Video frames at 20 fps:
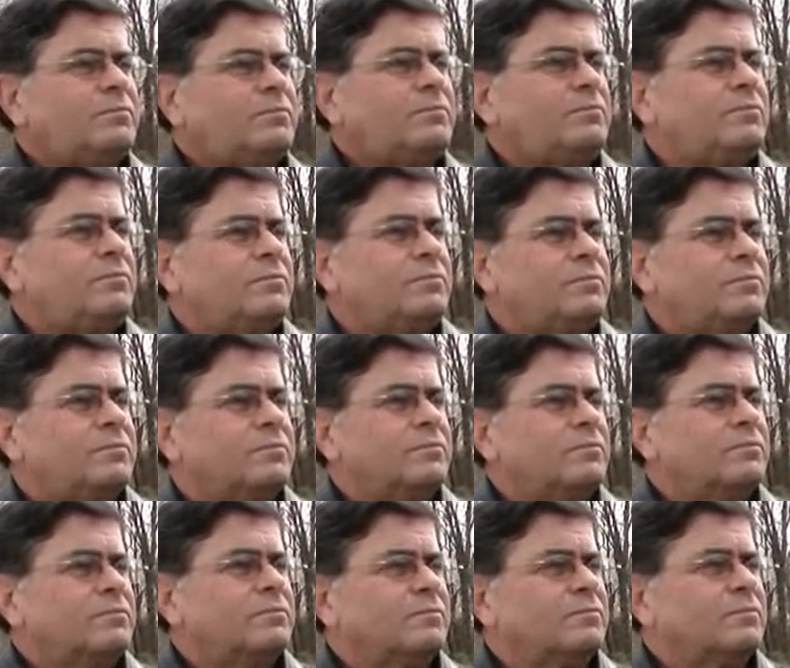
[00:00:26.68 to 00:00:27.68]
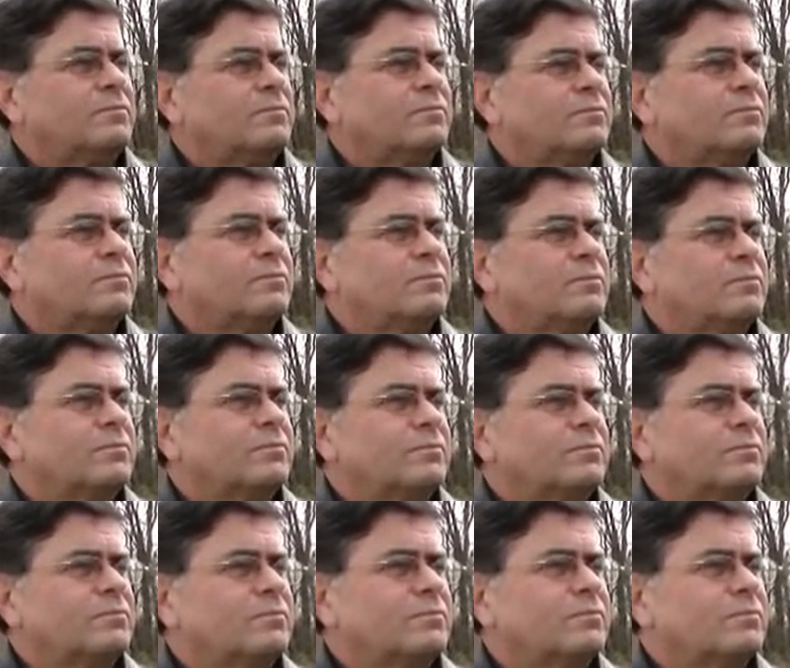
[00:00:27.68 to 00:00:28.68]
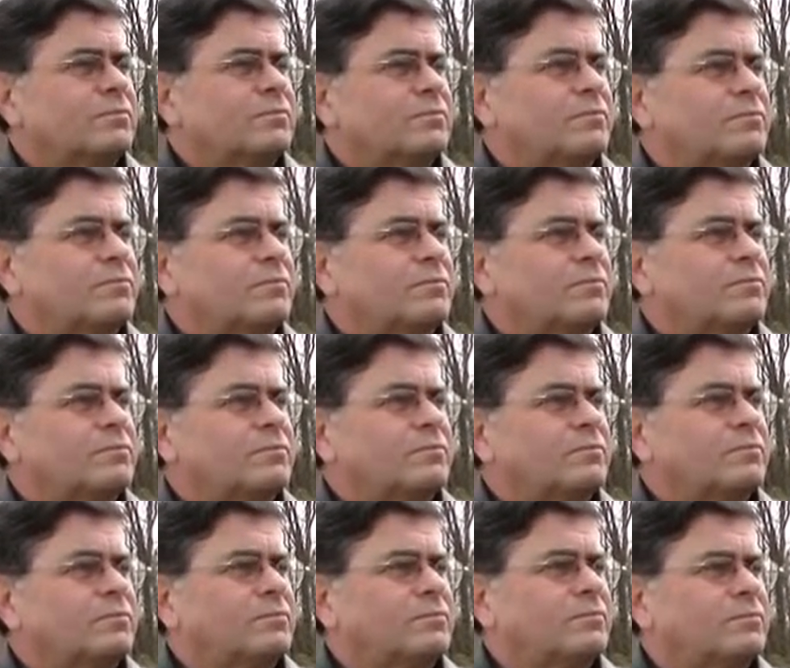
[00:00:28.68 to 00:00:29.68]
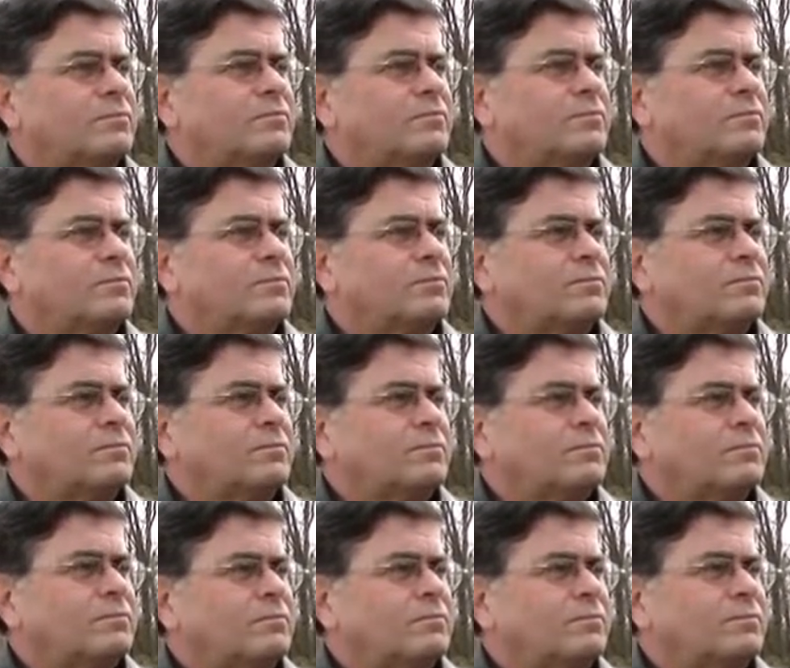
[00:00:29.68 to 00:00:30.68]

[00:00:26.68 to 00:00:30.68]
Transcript: (silent)